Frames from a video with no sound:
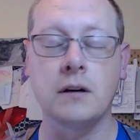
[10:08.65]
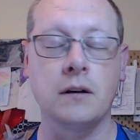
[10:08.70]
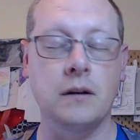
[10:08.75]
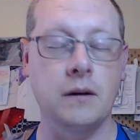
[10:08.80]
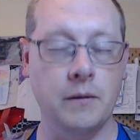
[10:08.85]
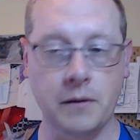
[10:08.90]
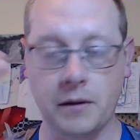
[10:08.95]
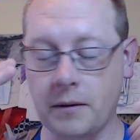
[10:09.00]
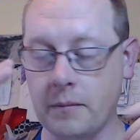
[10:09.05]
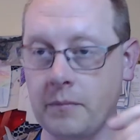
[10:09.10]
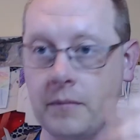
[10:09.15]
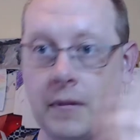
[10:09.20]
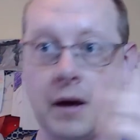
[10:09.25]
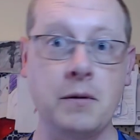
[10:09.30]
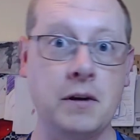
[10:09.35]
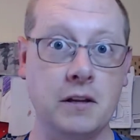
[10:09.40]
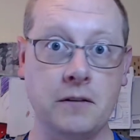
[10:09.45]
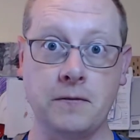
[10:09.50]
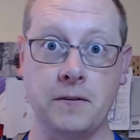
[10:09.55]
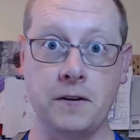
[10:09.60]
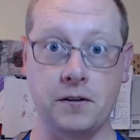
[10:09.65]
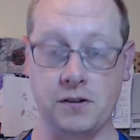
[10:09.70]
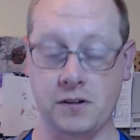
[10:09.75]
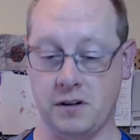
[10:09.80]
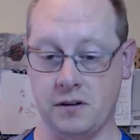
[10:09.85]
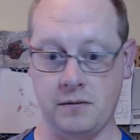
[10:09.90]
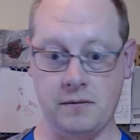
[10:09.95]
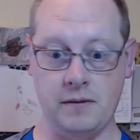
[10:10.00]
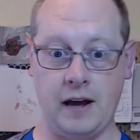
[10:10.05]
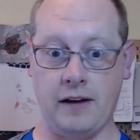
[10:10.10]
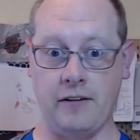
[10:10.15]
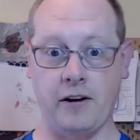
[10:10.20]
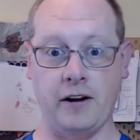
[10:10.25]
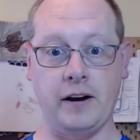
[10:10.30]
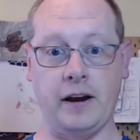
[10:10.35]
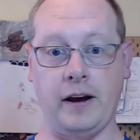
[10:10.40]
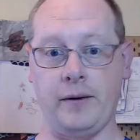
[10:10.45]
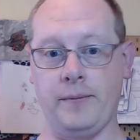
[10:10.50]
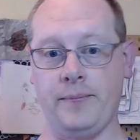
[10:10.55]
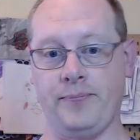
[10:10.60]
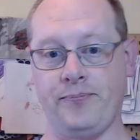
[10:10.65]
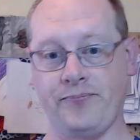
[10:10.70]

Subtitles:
I mean, maybe in the future, not right now.